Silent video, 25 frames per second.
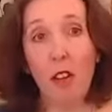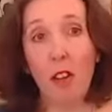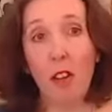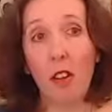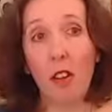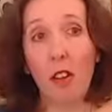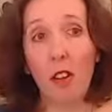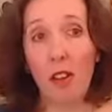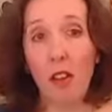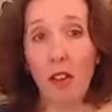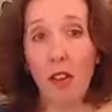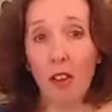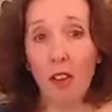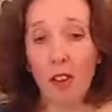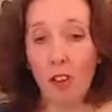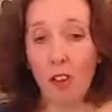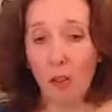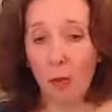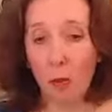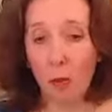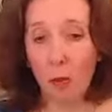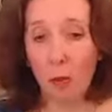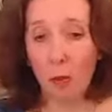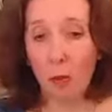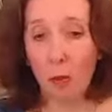can tell us,
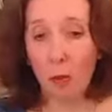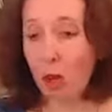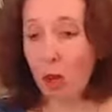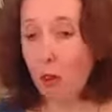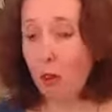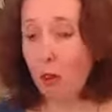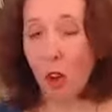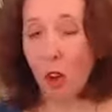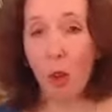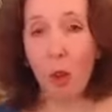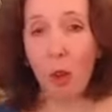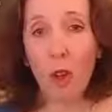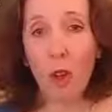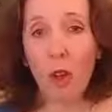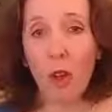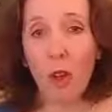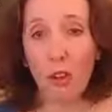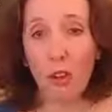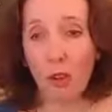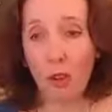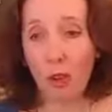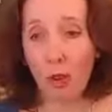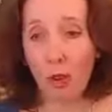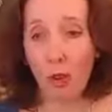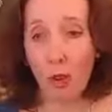but you've got all this
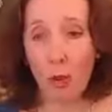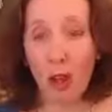to do.